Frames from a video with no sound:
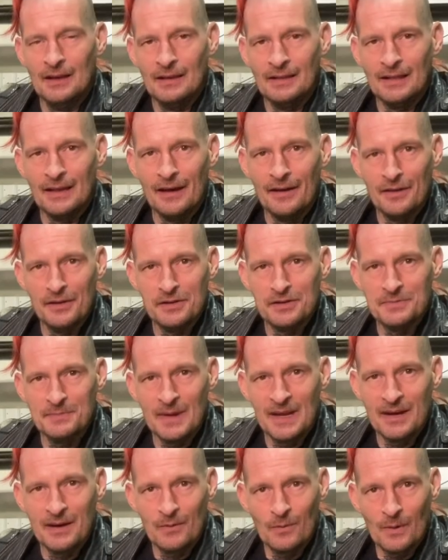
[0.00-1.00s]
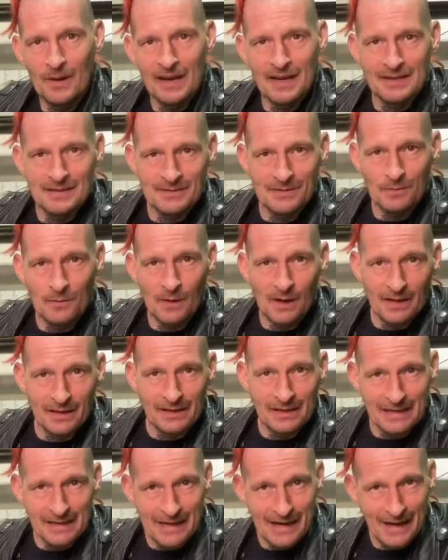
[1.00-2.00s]
Now, there's many ways of
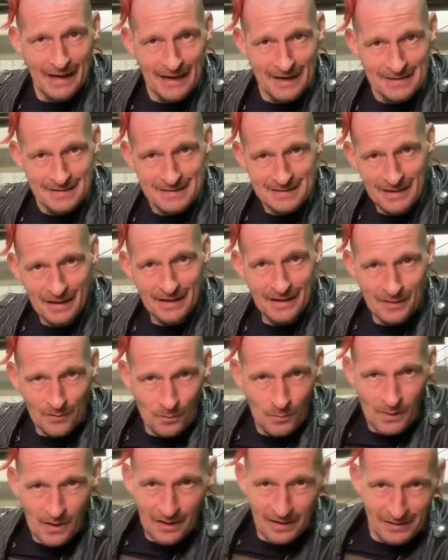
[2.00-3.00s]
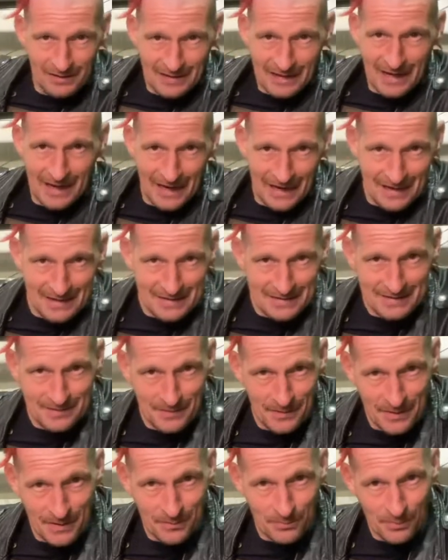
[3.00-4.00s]
welding casts. I can weld cast.
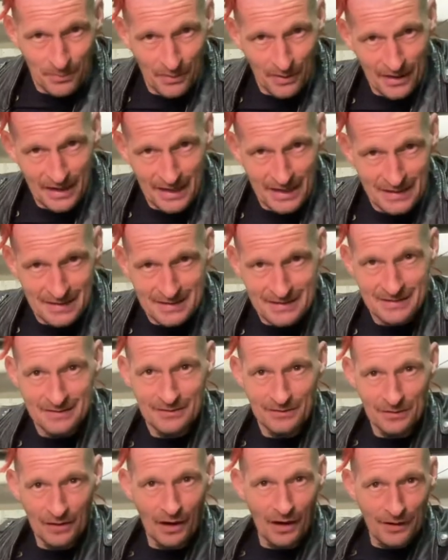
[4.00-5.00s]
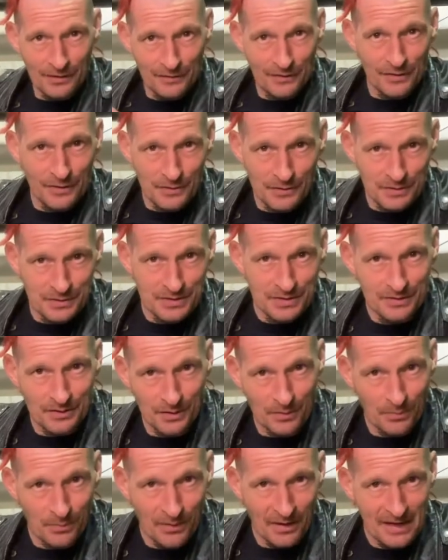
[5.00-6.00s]
We can braise non-fusion or
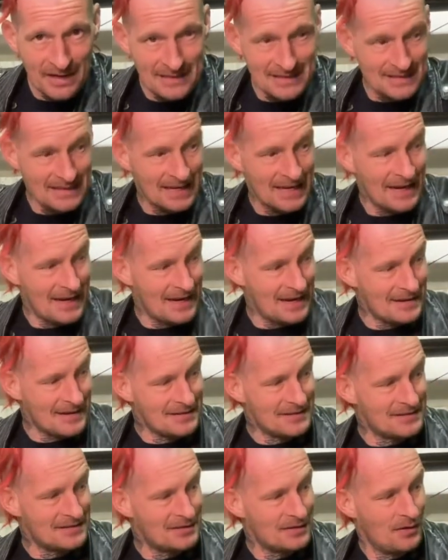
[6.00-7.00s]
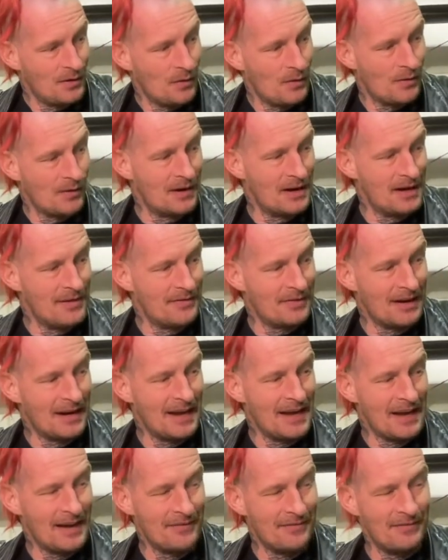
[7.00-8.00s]
braise a cast. Or even I
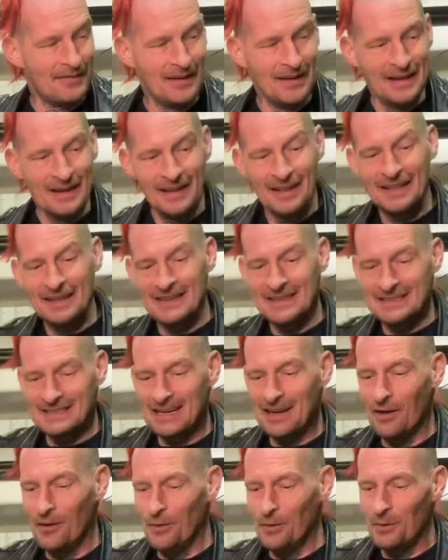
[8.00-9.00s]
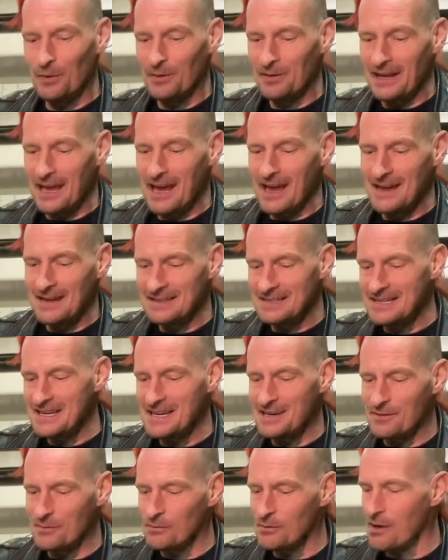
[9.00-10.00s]
have these old
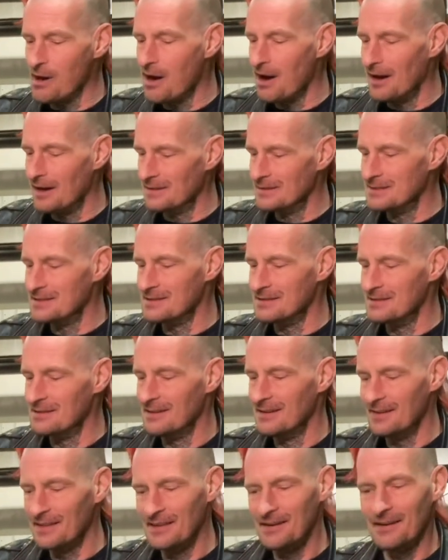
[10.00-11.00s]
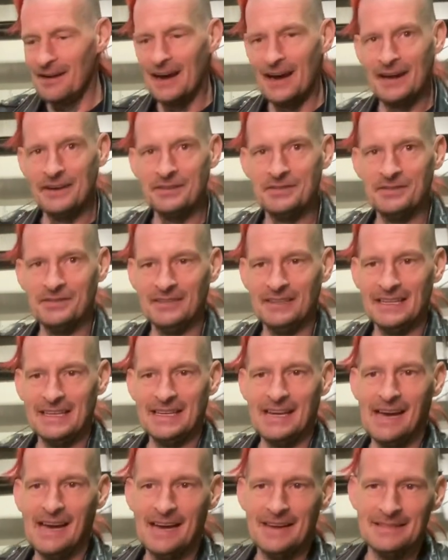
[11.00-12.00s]
antique rods. They're actually
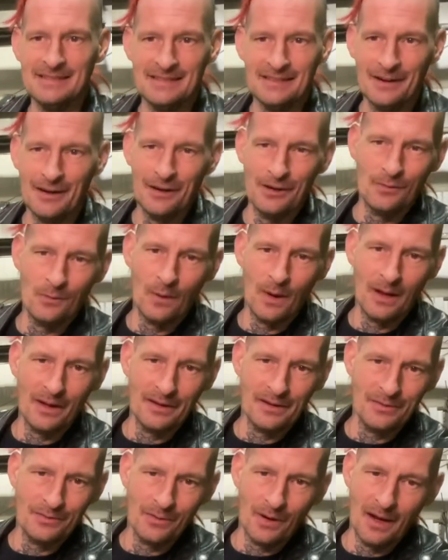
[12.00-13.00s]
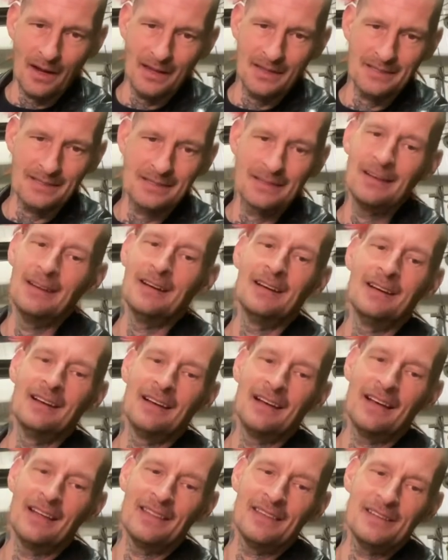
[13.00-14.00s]
cast iron welding rods.
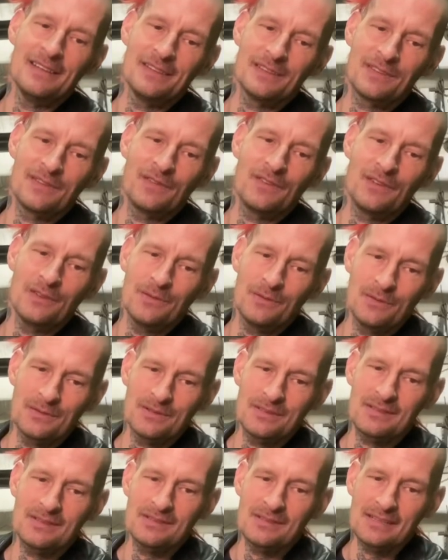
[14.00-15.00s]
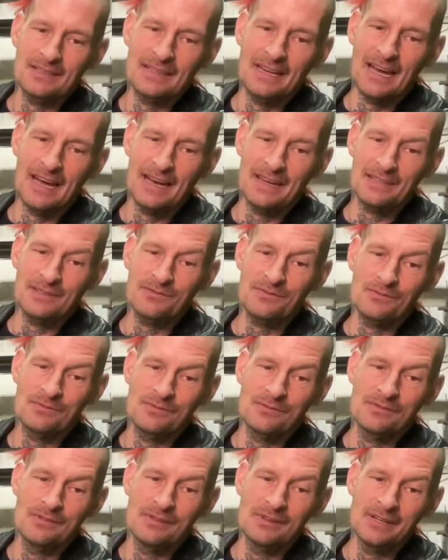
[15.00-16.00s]
And these fuse cast
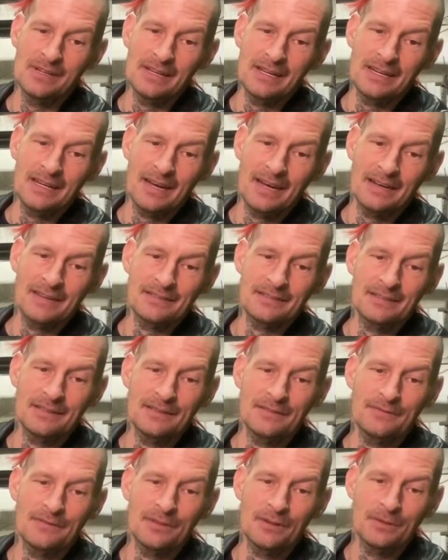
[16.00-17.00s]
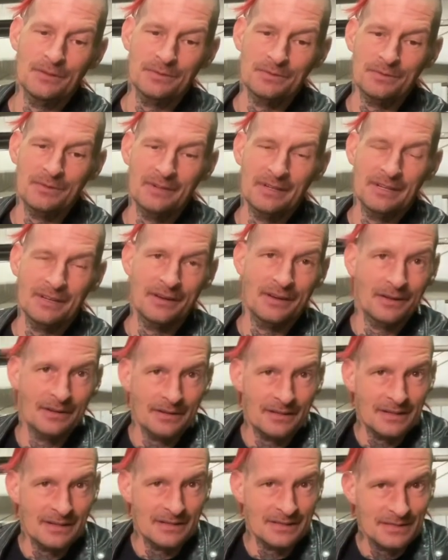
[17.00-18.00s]
really nicely. Flows really good
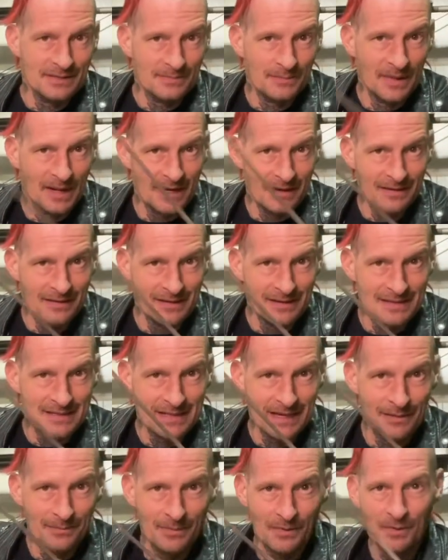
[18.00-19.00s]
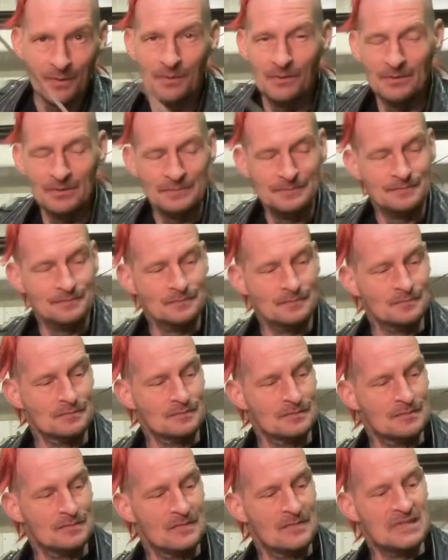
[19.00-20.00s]
because it's made of the same
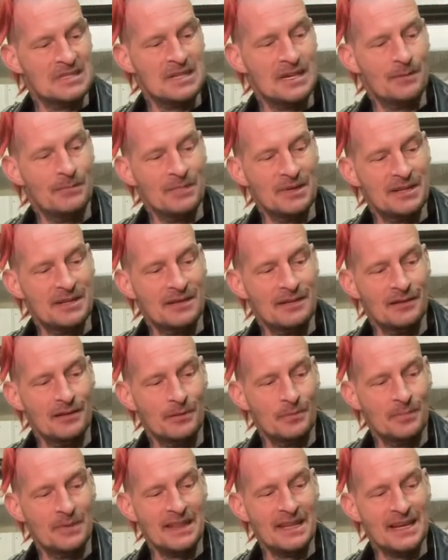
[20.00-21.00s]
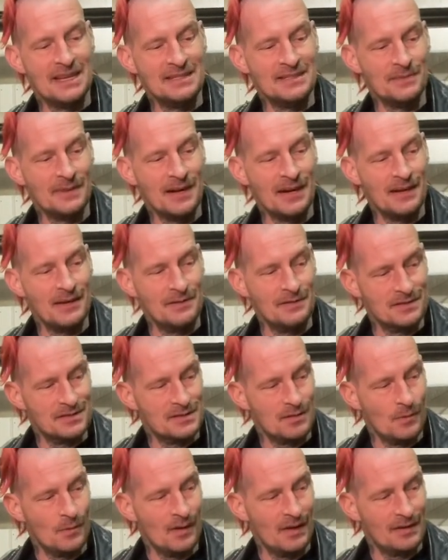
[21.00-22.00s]
material. But that's what I use
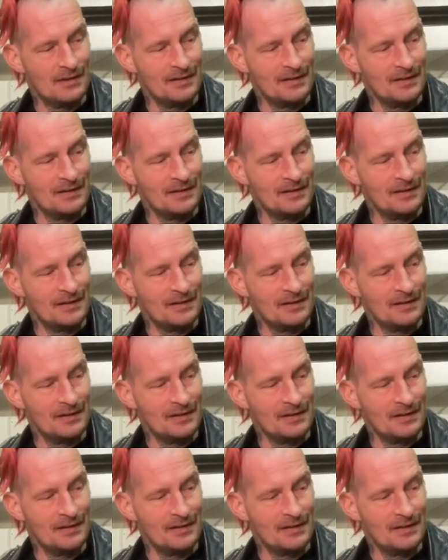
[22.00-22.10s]
to weld